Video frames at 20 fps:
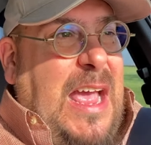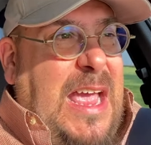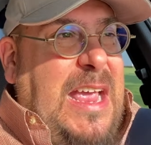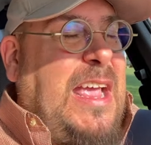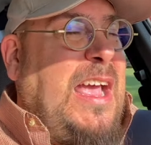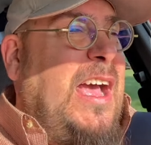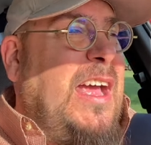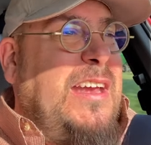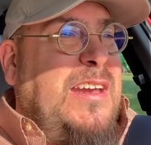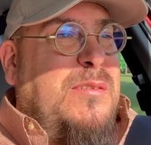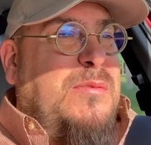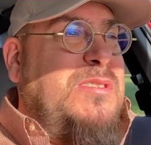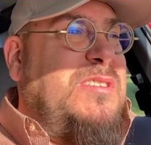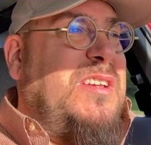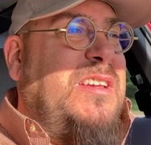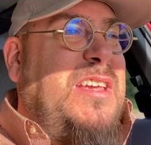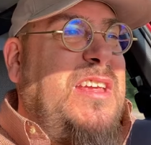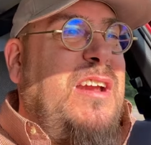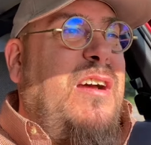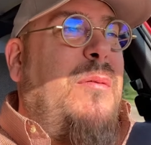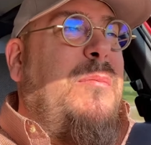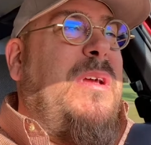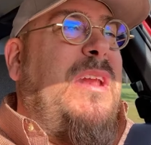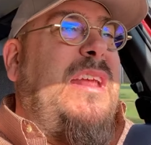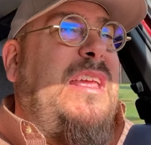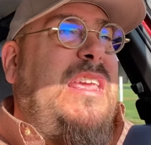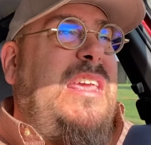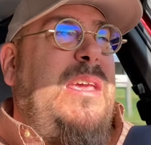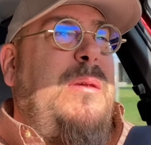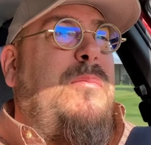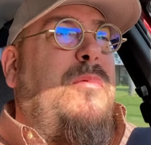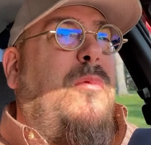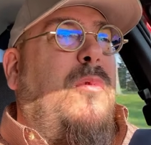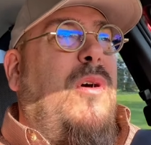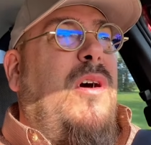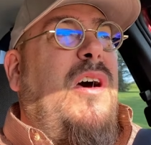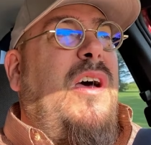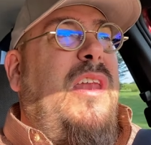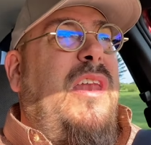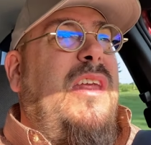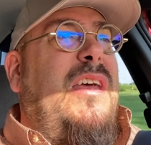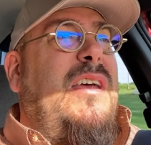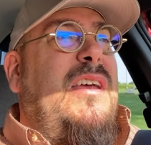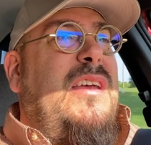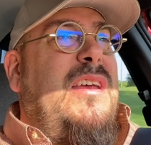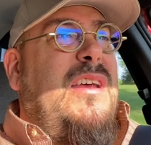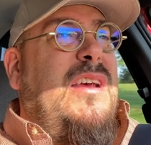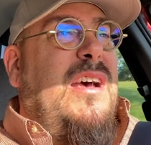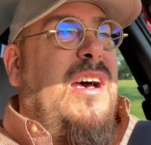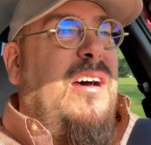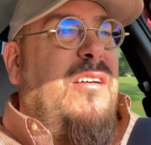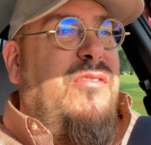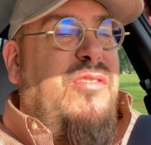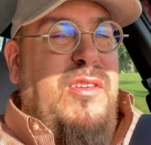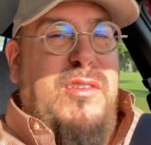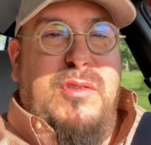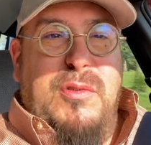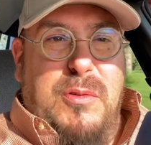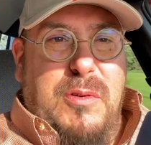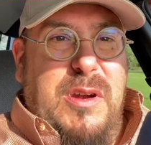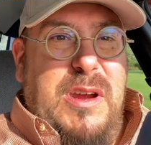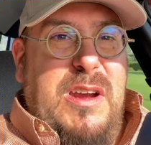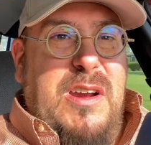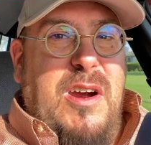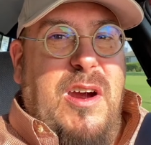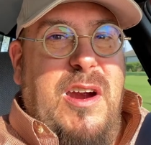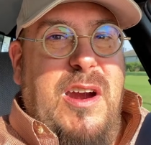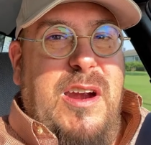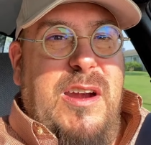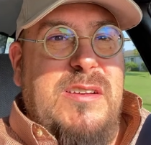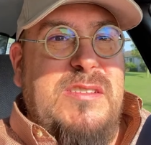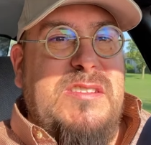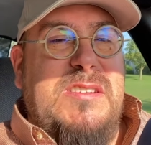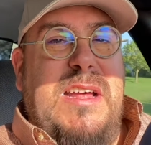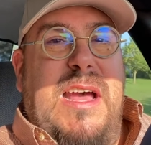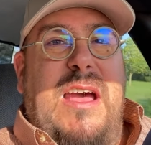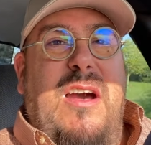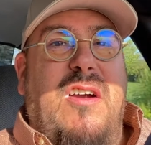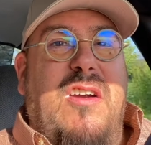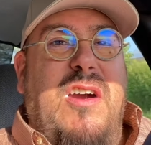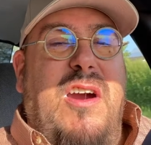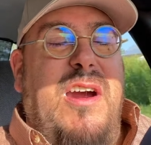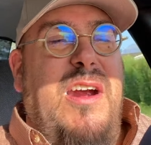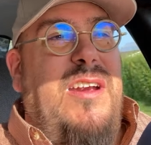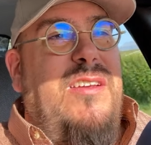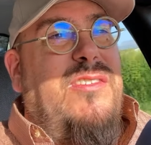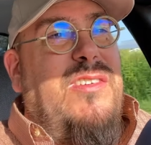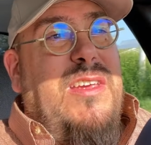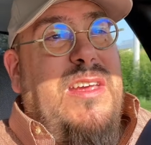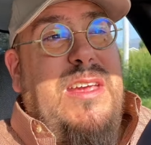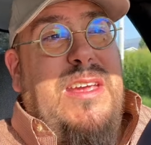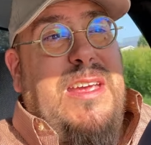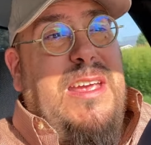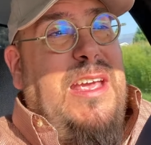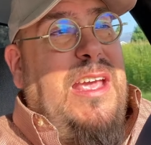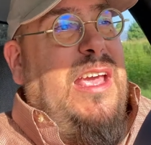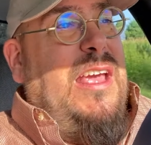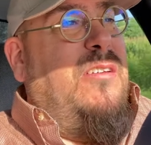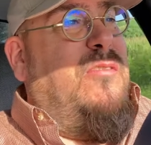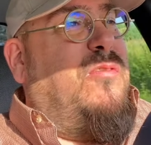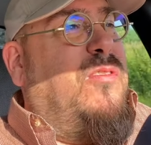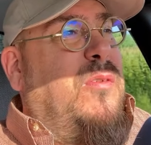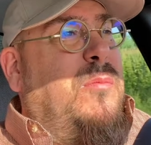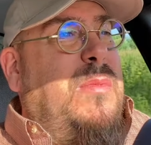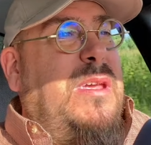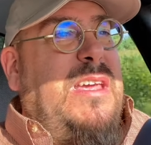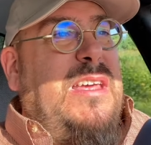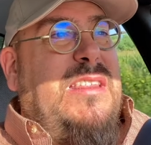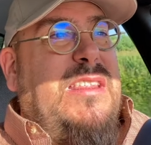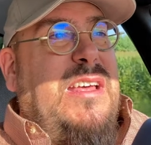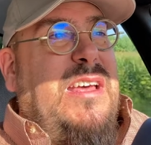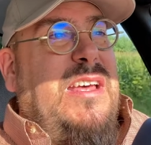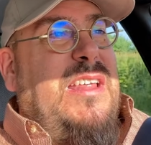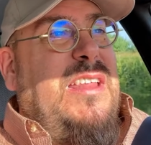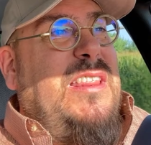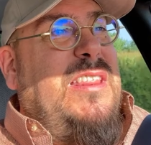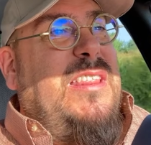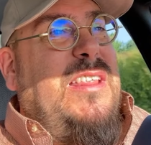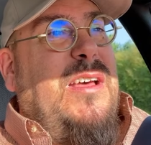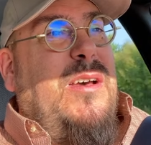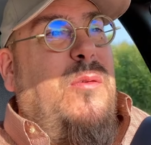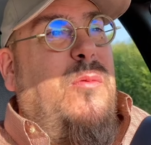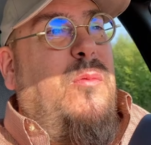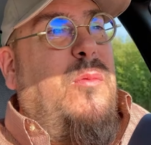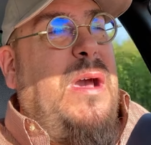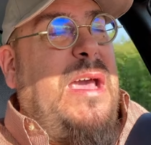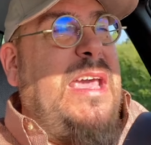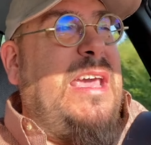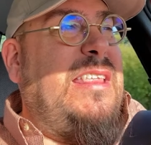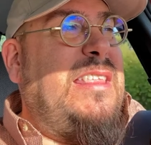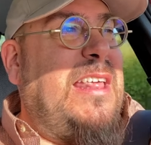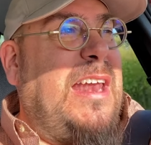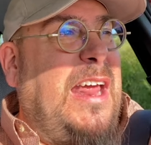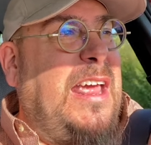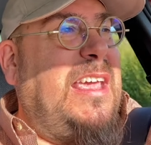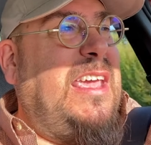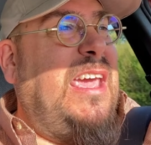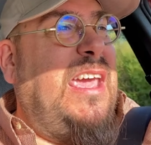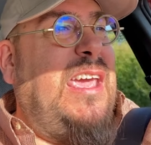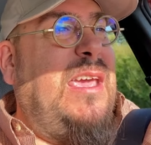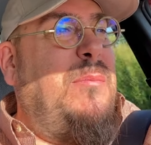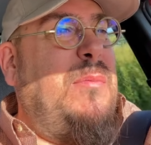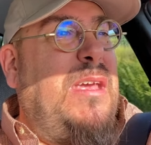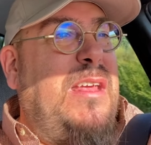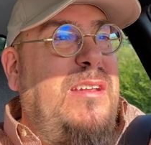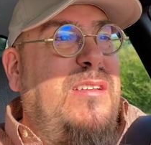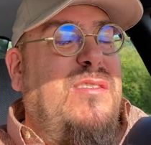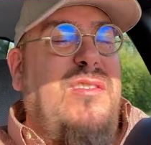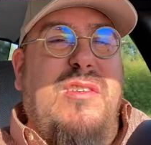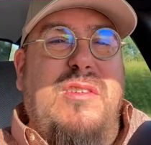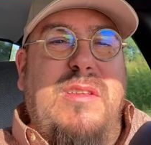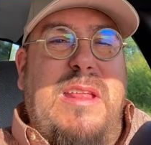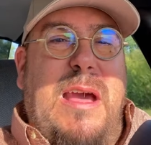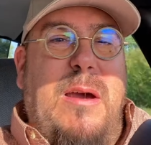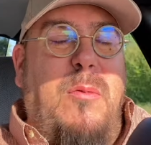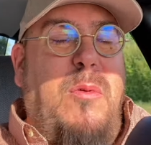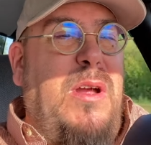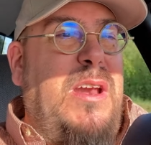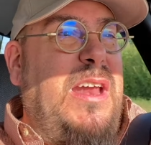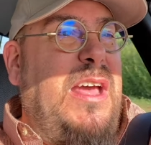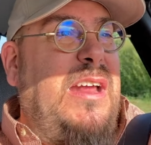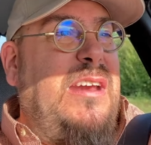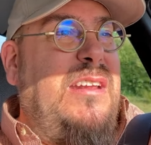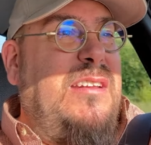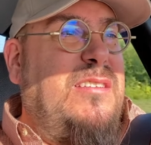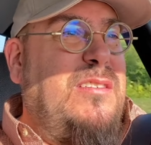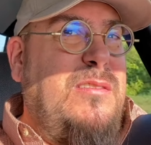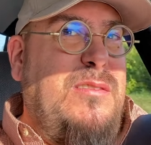I kind of was like, you know, I'm going to keep one of the touring car style cars. And for me the the way that I came into that 190